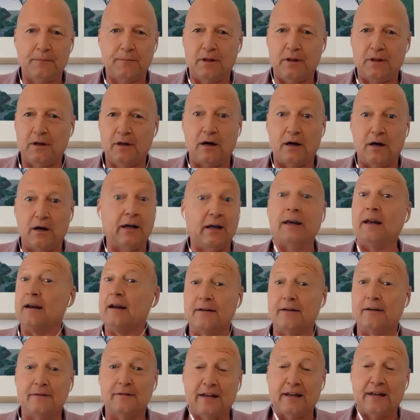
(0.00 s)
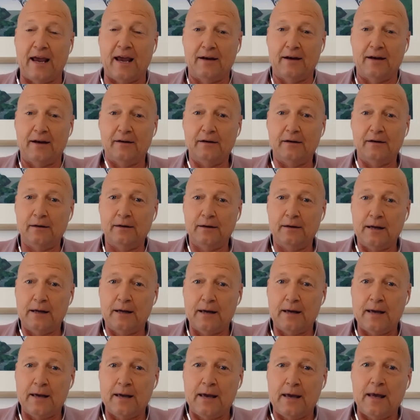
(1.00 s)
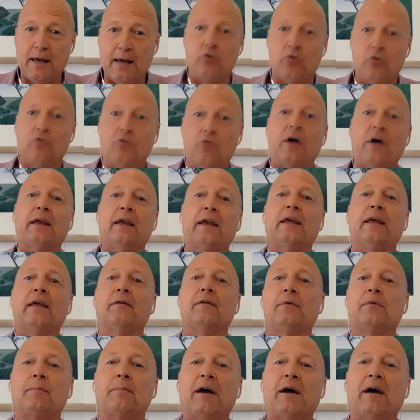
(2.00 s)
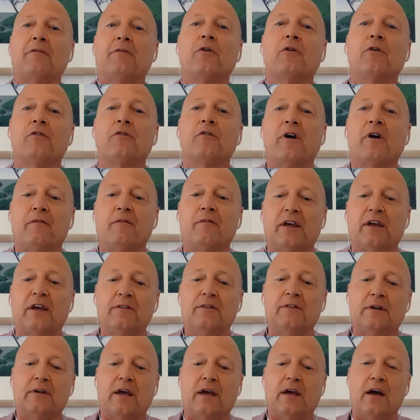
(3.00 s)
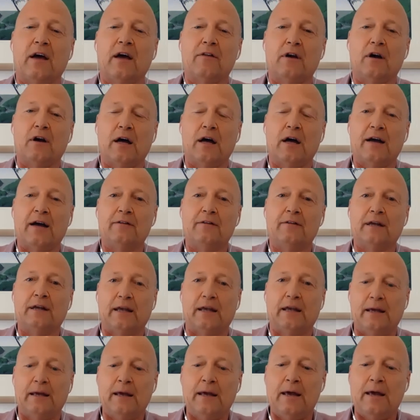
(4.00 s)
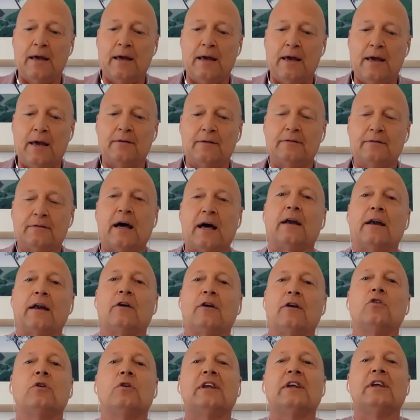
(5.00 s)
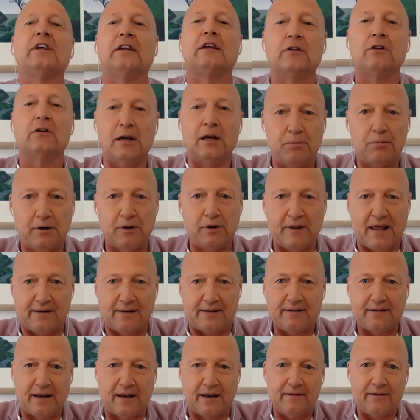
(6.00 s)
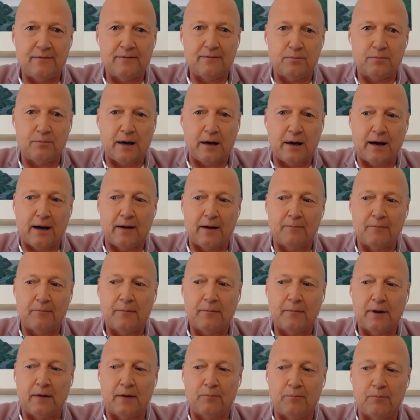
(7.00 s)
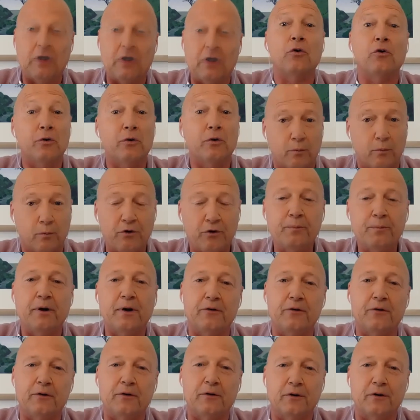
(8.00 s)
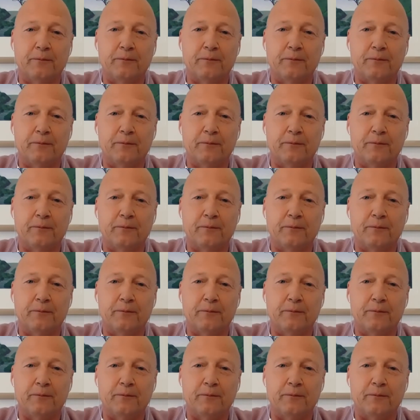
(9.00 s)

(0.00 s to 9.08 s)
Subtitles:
I didn't understand it. It was only about 4 or 5 years ago that I actually started to dig deeper in that sense, and because it was personal.